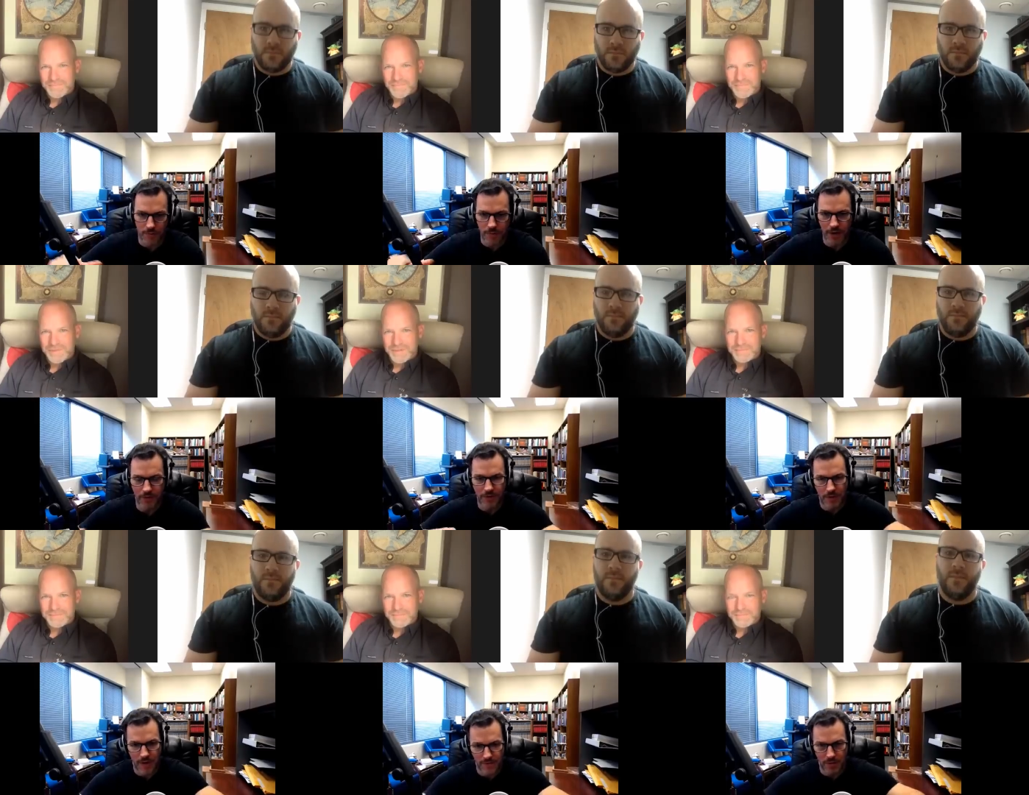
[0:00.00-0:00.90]
Speaker 1: the male, the
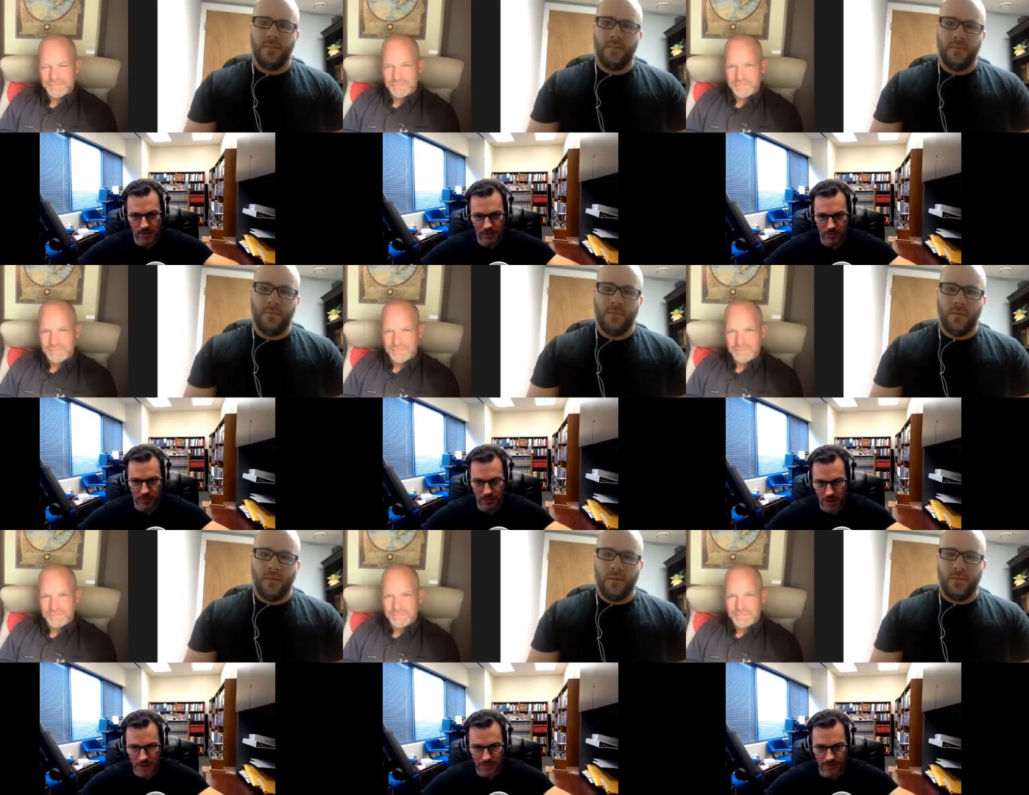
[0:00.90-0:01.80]
female. Everyone's
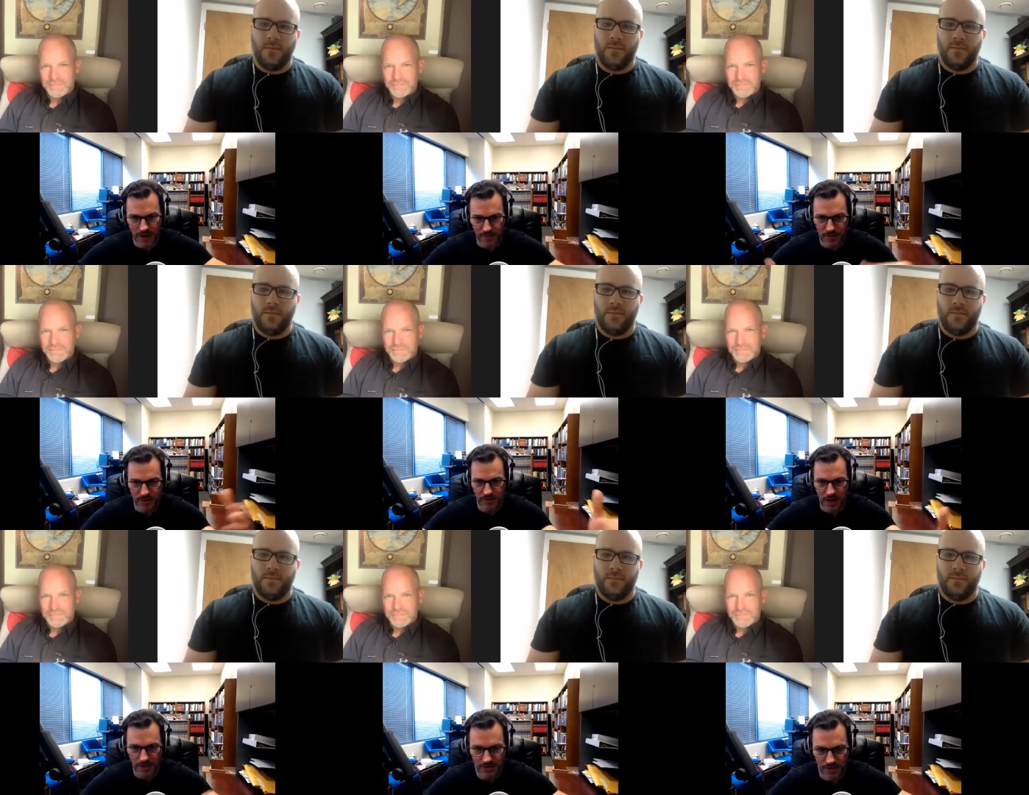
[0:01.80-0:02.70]
relativized because
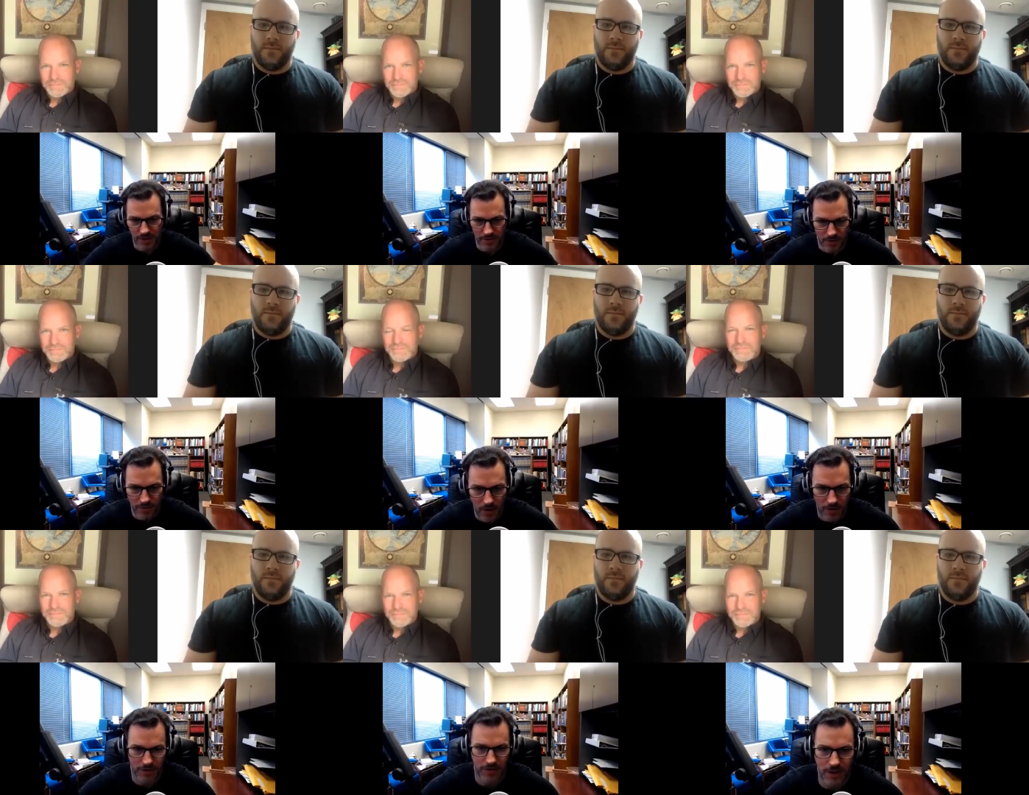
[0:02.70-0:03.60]
God is the giver of
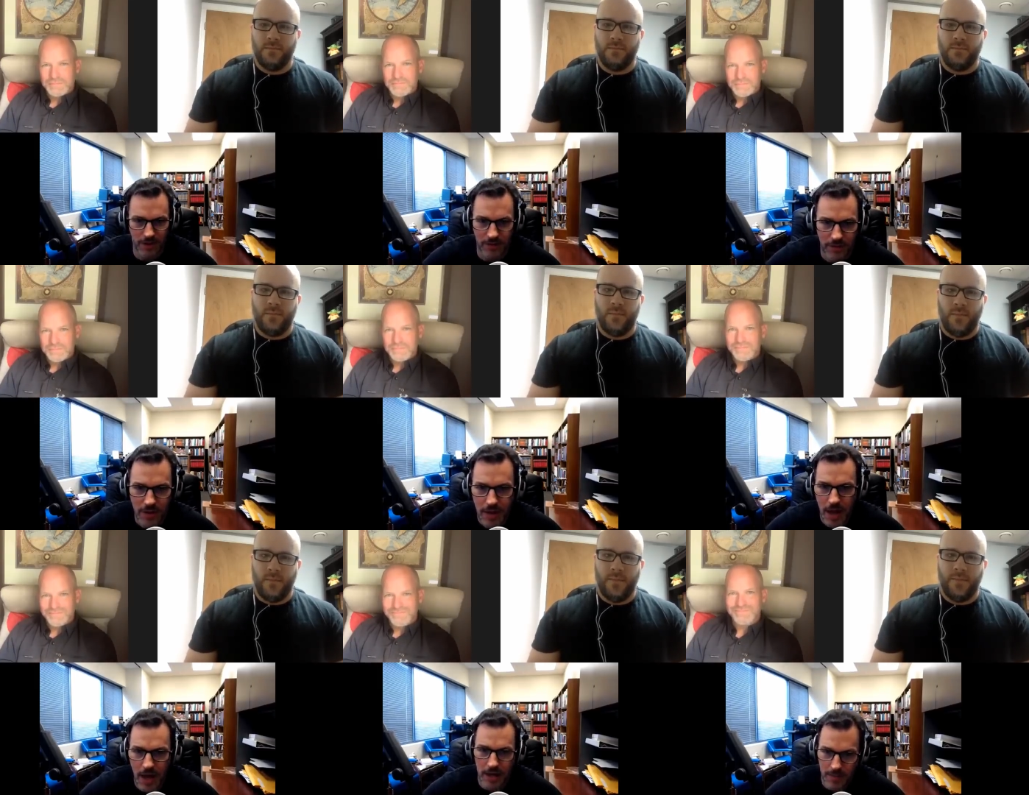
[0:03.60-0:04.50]
all good things,
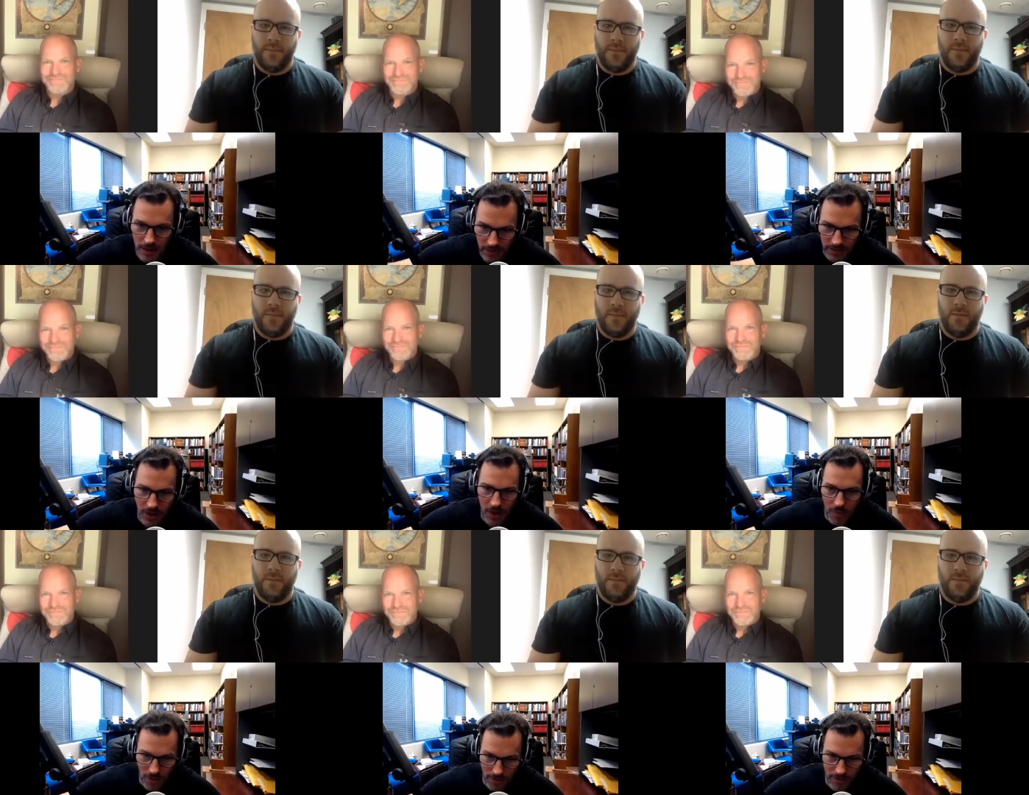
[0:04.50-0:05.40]
and He mm-hmm. makes us all
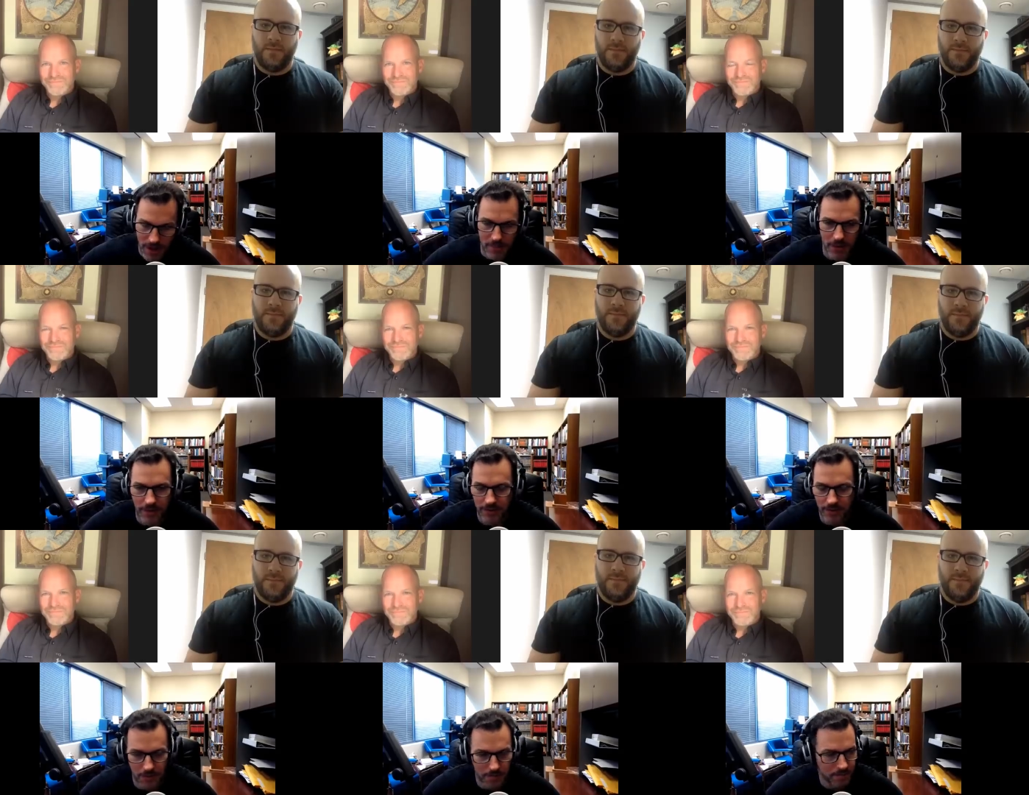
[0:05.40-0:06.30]
part of family.
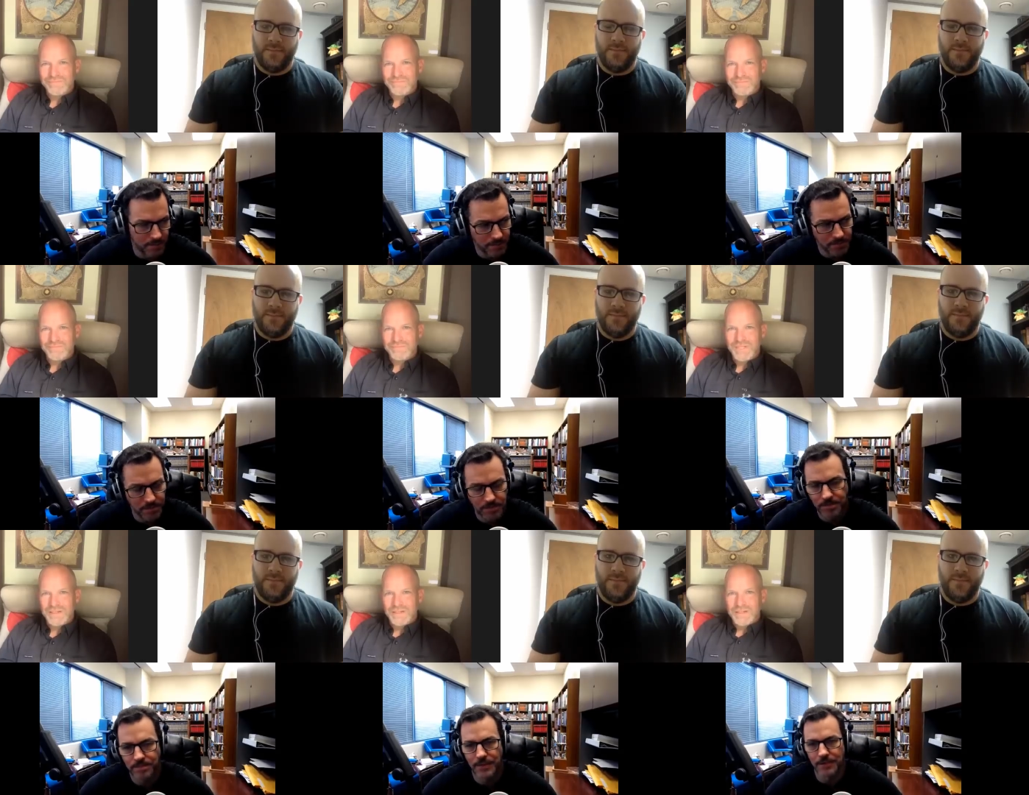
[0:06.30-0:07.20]
So,
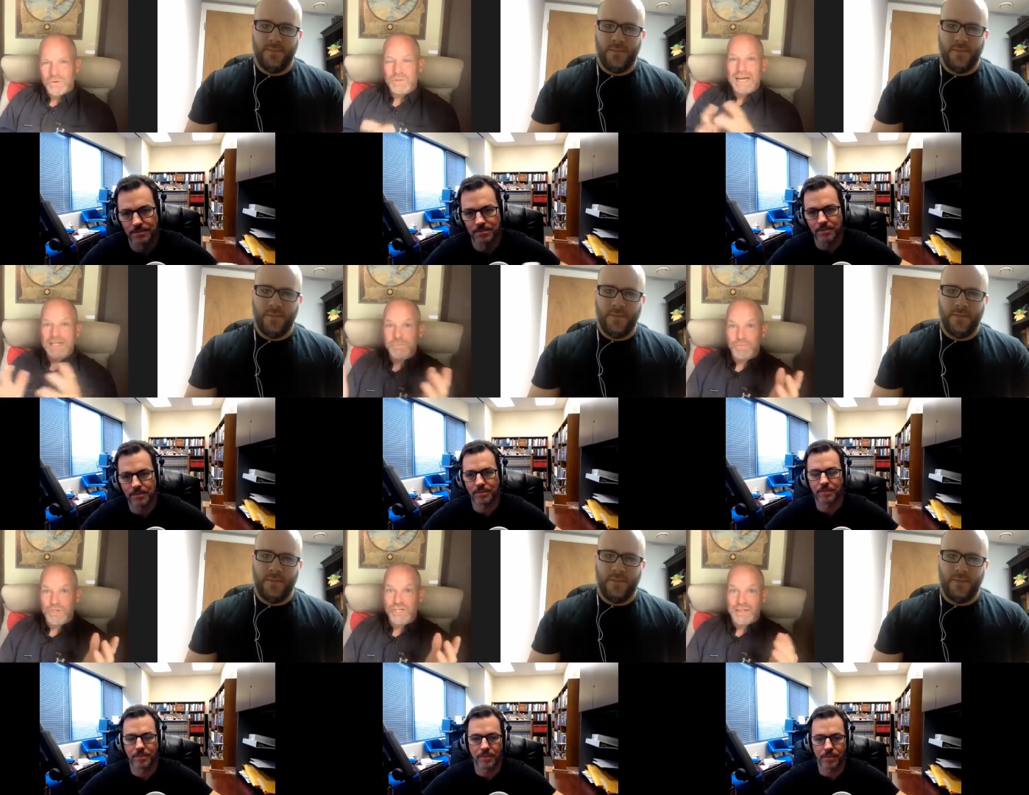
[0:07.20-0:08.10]
yeah. well, Dr.
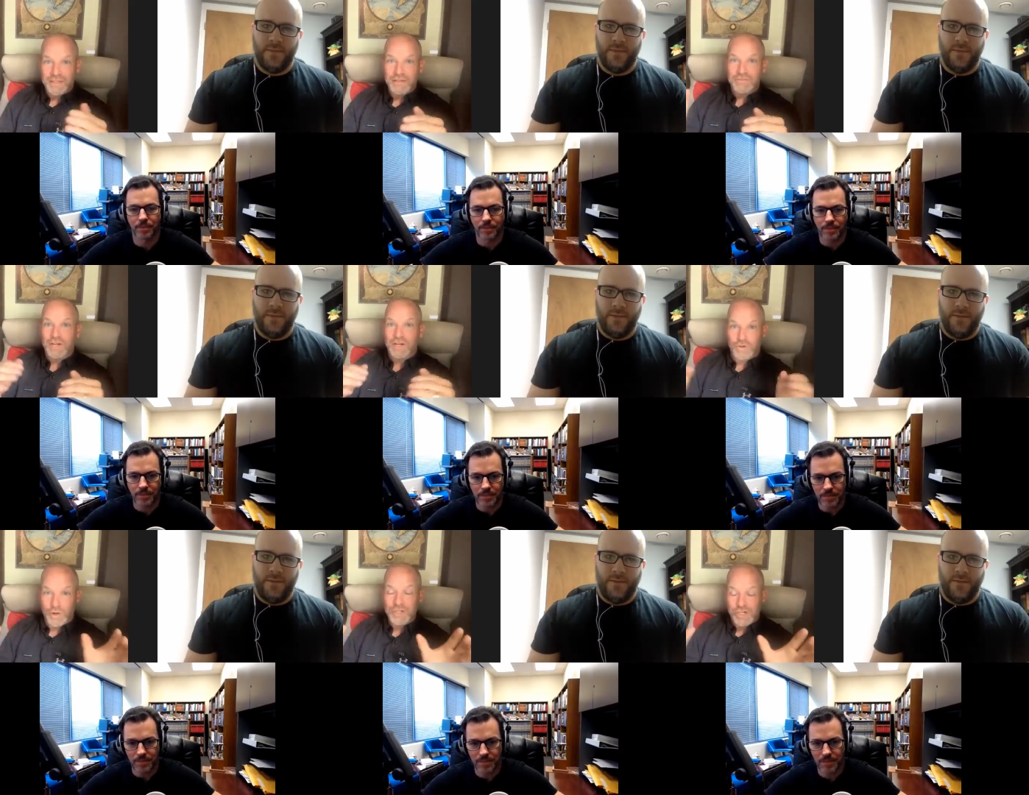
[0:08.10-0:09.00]
Pritchett, I think you've done a
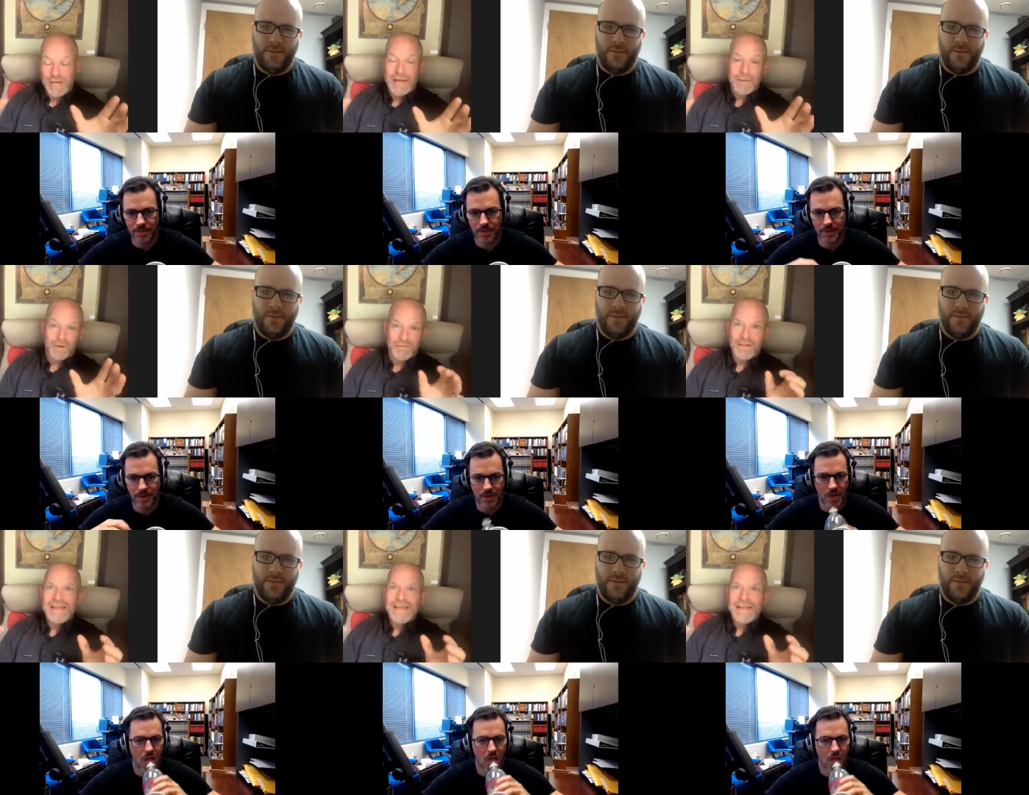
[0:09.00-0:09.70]
great
Speaker 2: job of